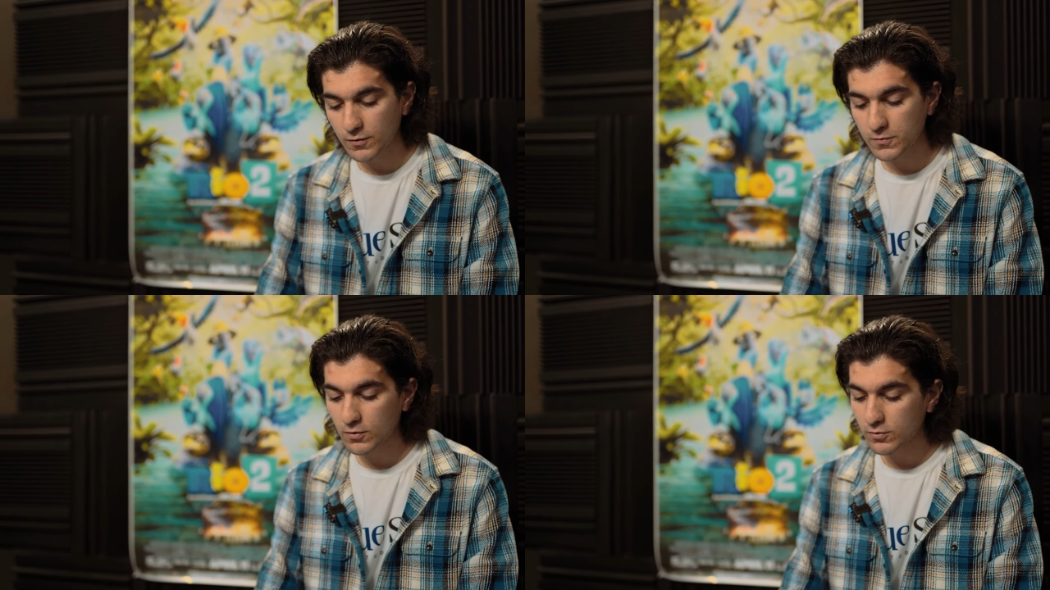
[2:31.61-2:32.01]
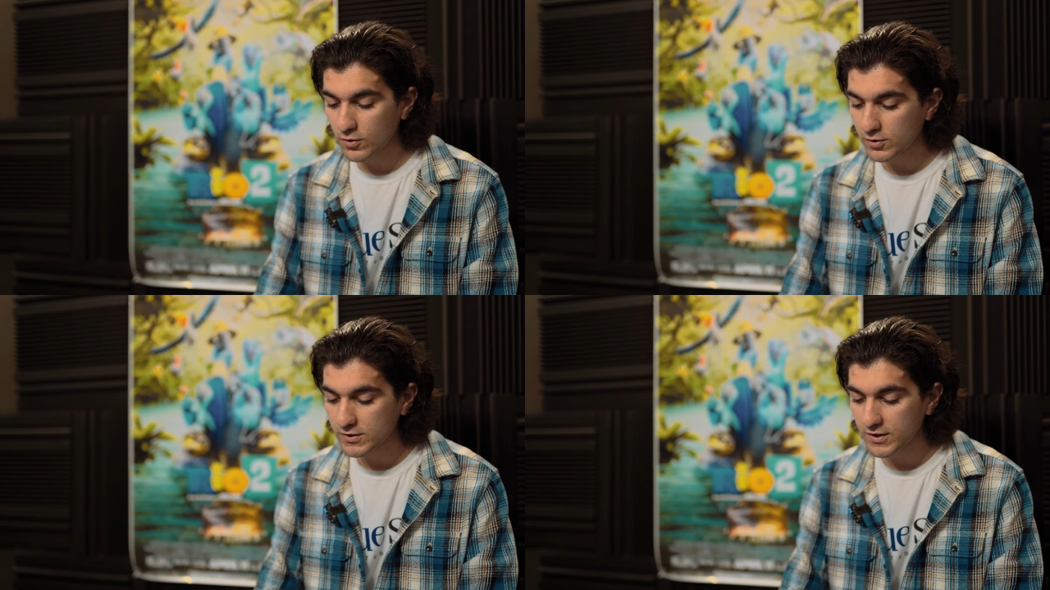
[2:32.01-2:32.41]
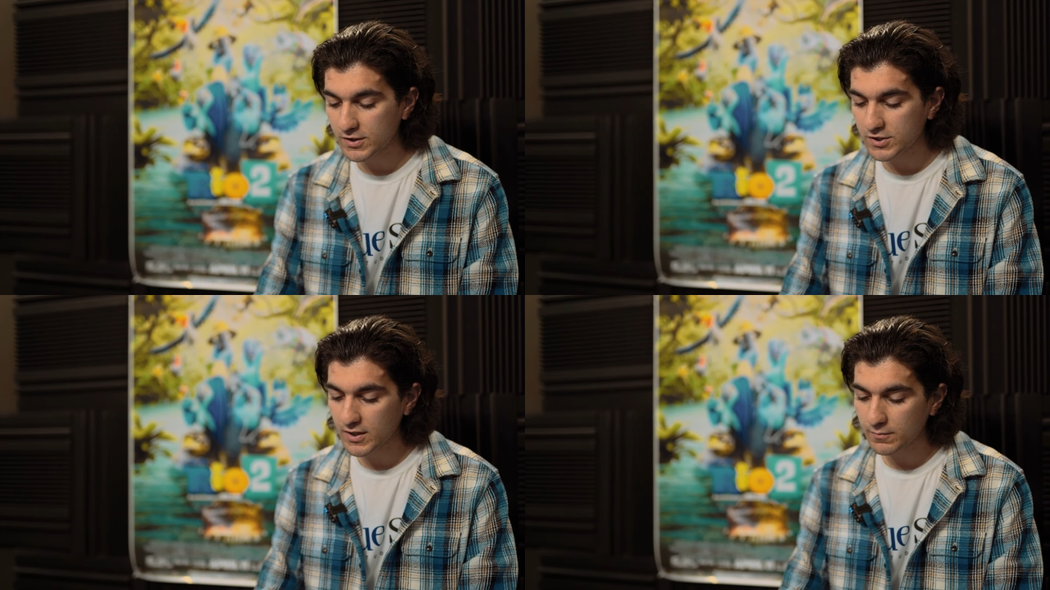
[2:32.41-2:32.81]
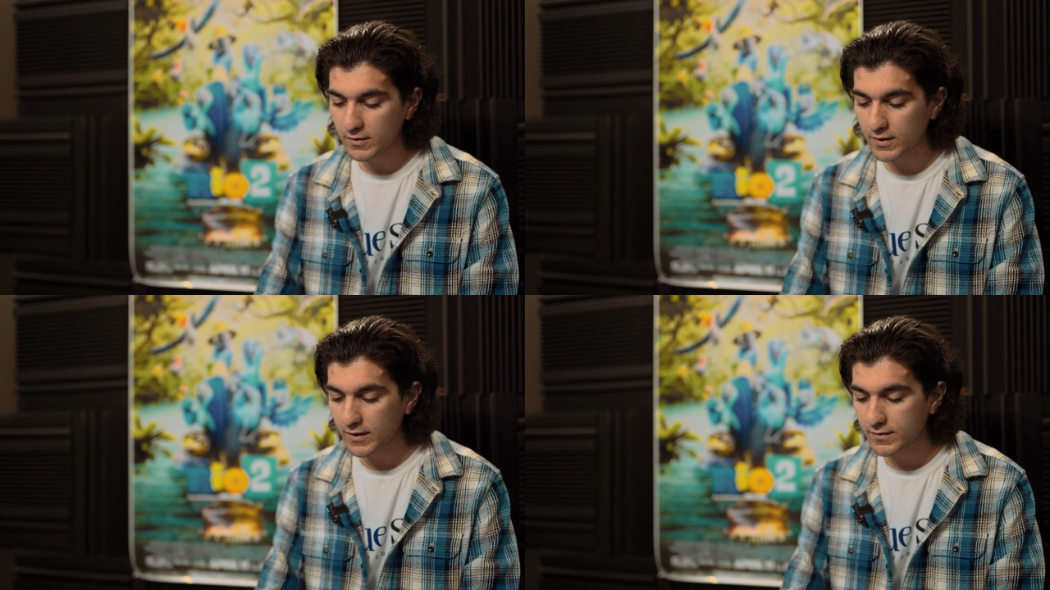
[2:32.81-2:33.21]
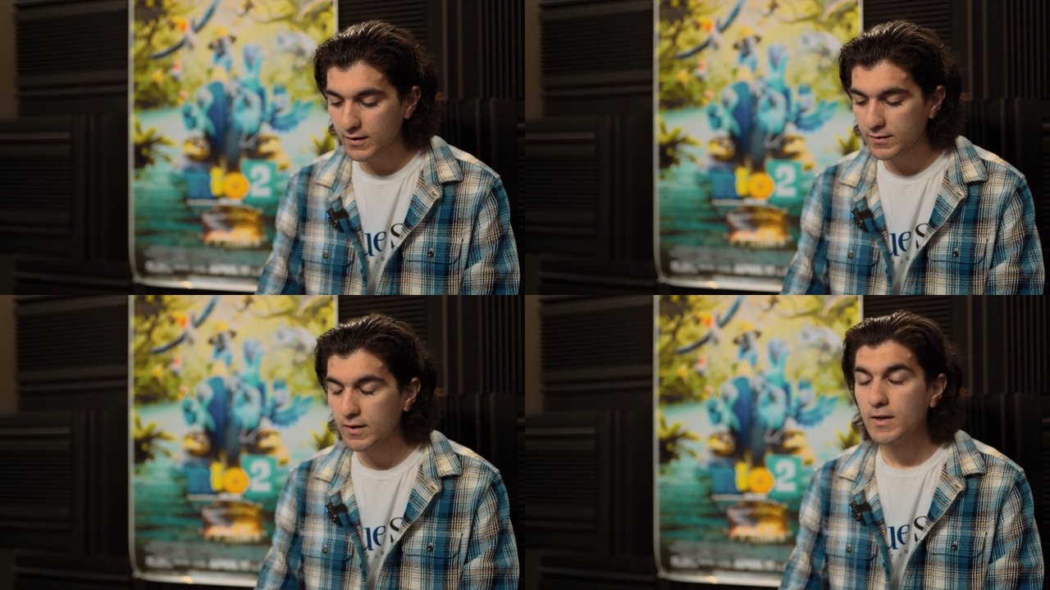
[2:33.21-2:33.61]
of Doctor Strange, something like
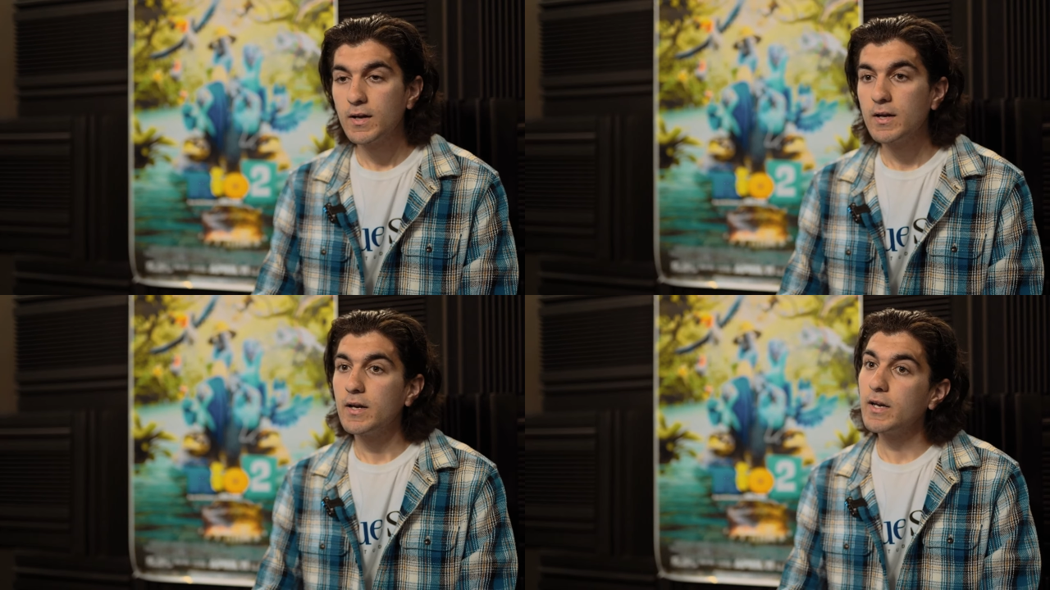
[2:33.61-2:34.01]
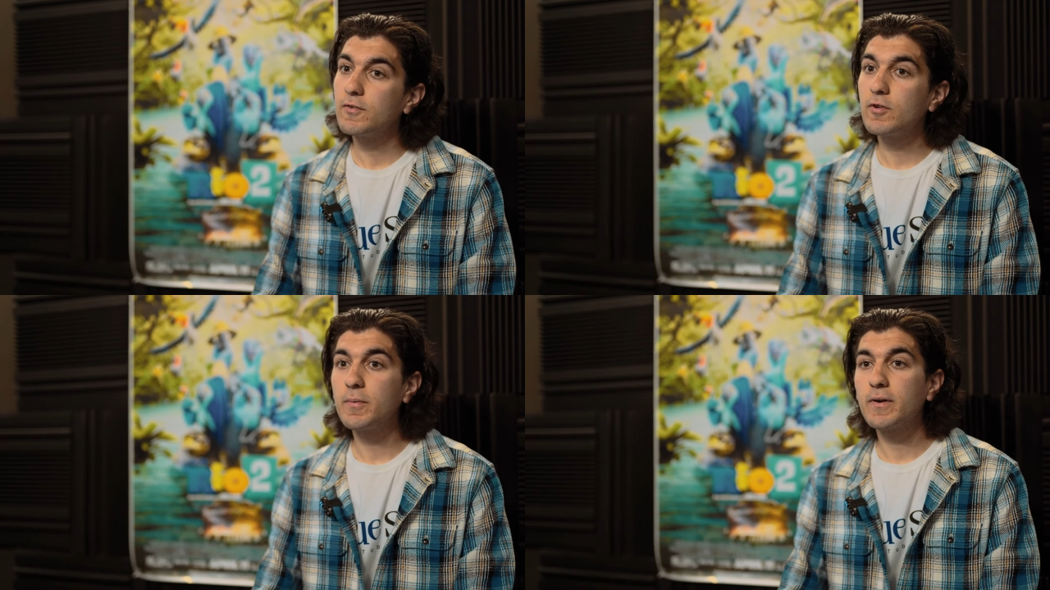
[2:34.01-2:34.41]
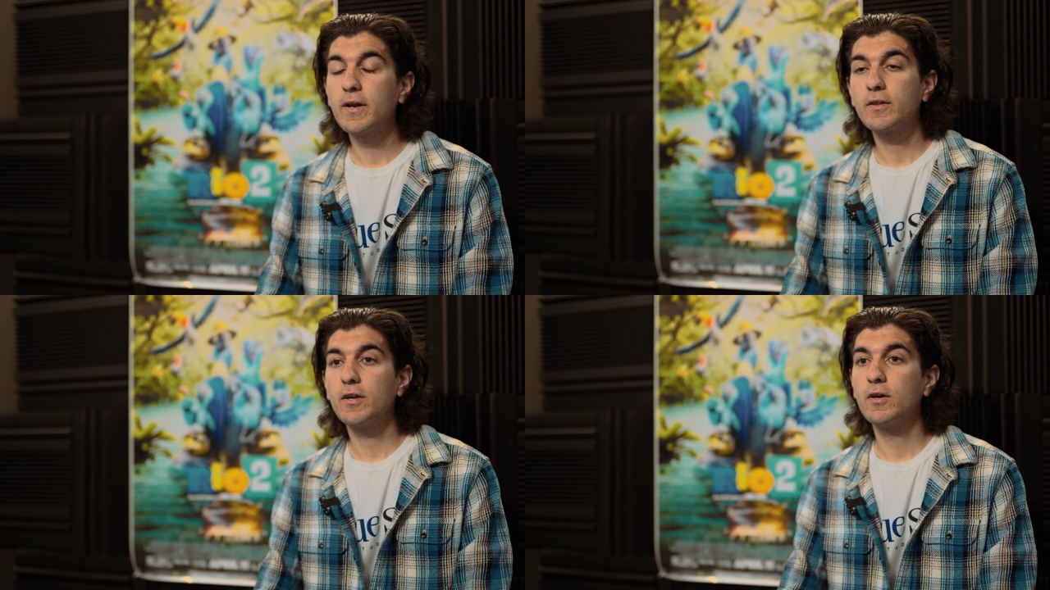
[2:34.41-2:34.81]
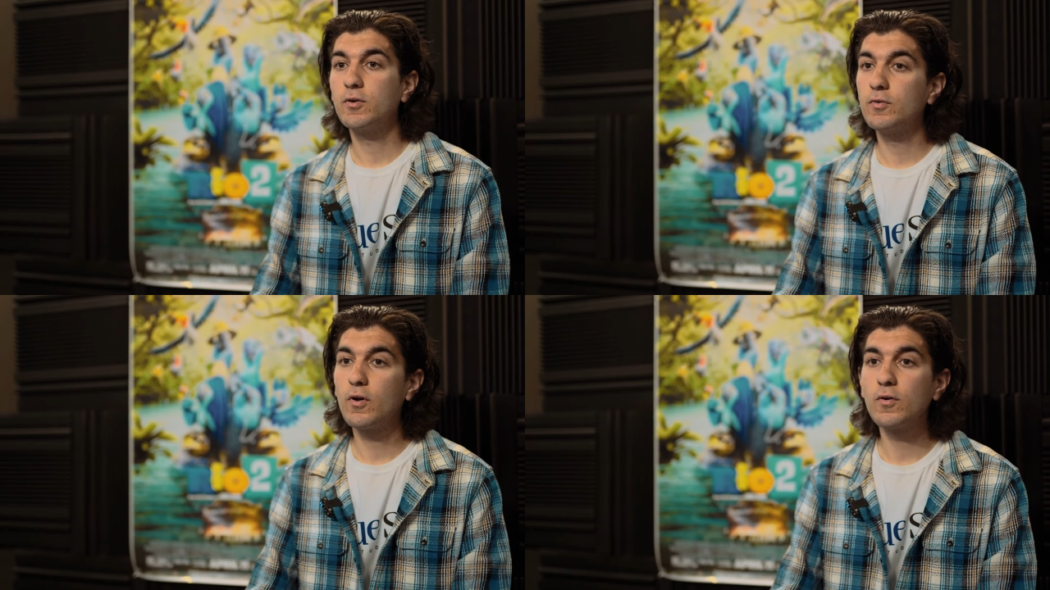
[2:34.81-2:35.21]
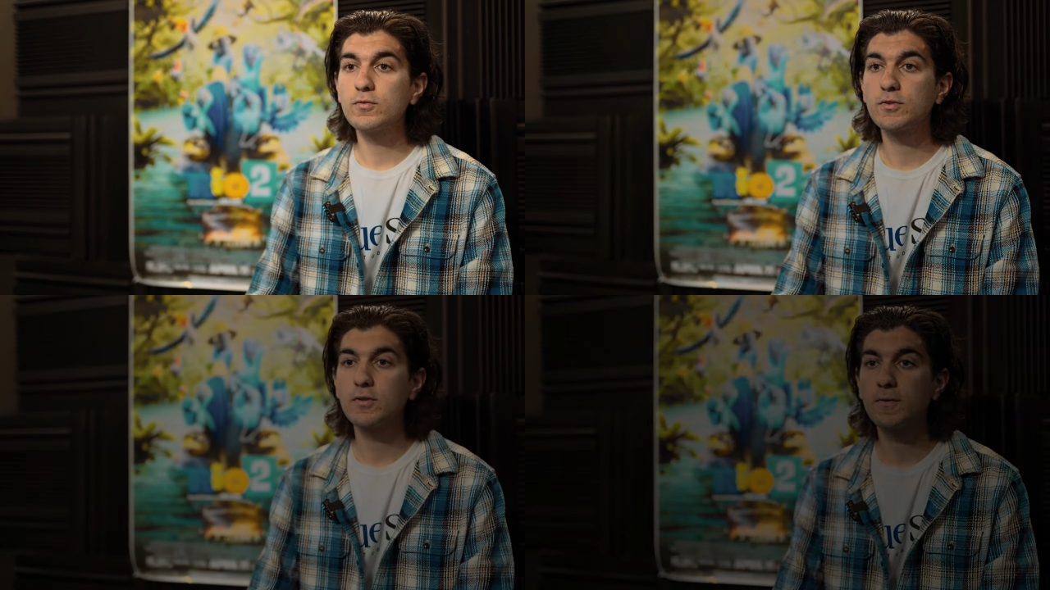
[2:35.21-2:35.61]
that. It will be great. Who
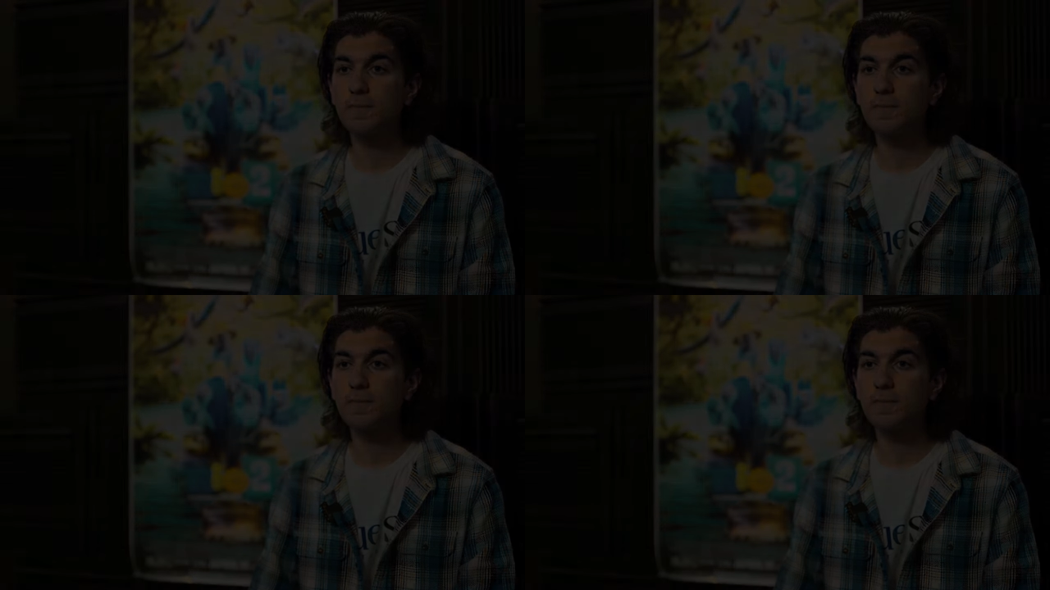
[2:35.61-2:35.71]
knows?